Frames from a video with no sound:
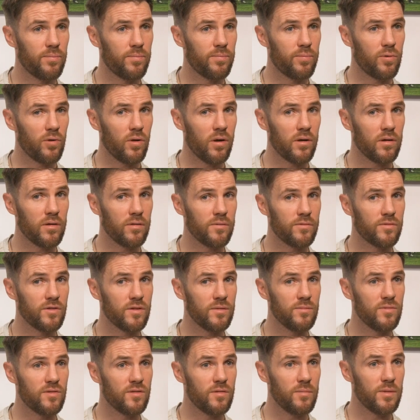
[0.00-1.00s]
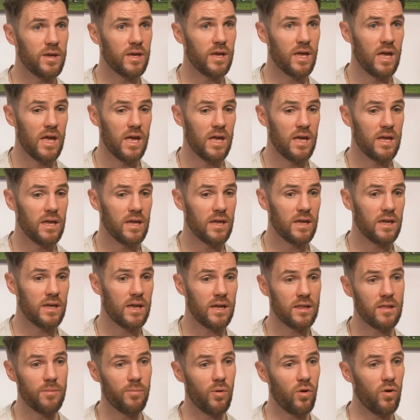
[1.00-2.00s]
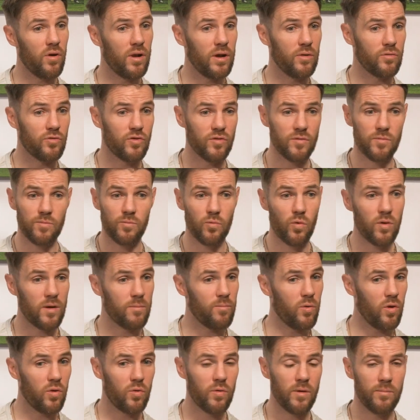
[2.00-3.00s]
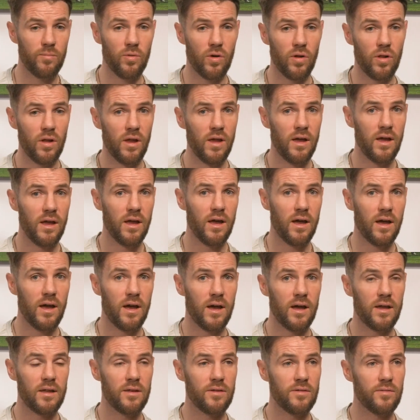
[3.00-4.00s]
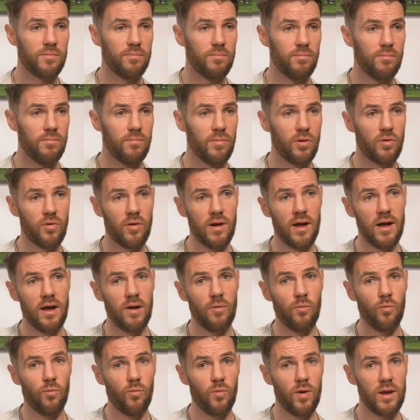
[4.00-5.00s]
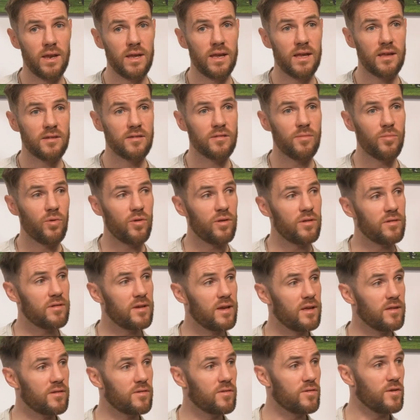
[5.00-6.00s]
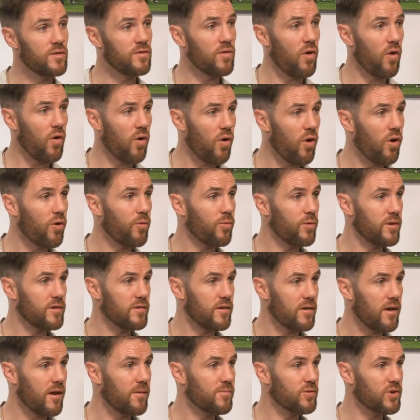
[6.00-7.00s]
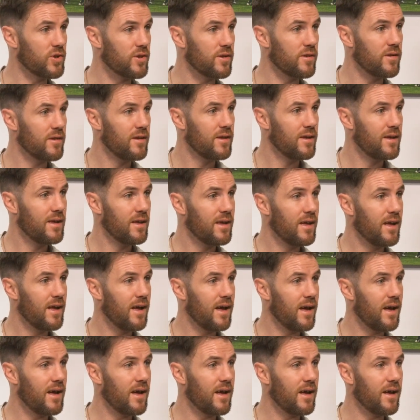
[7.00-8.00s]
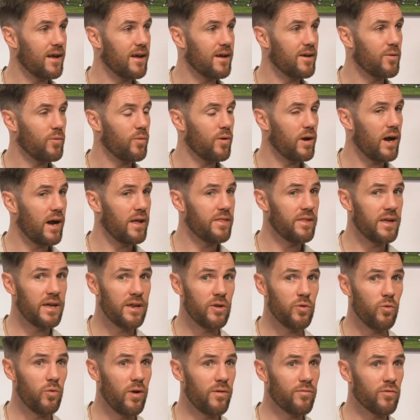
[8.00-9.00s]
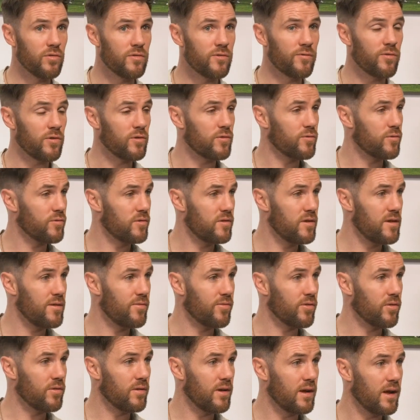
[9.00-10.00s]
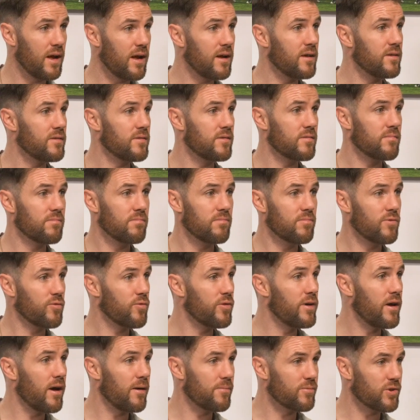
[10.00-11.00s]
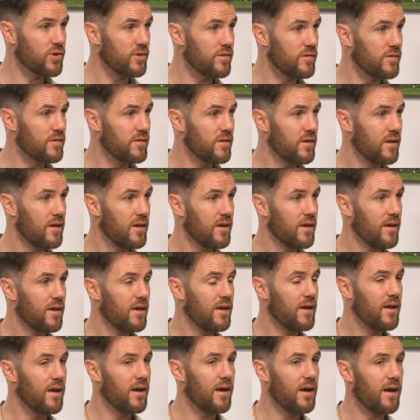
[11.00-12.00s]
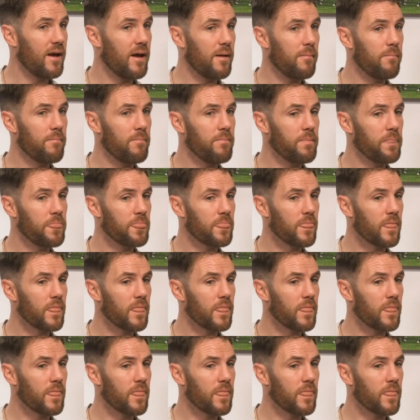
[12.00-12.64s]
prerogative seems to be get the ball out, just quick ball, quick ball. And McGrath, when he gets the ball in his hands, there's always an option. Mm. Uh, and then whoever's first receiver has three options. Um,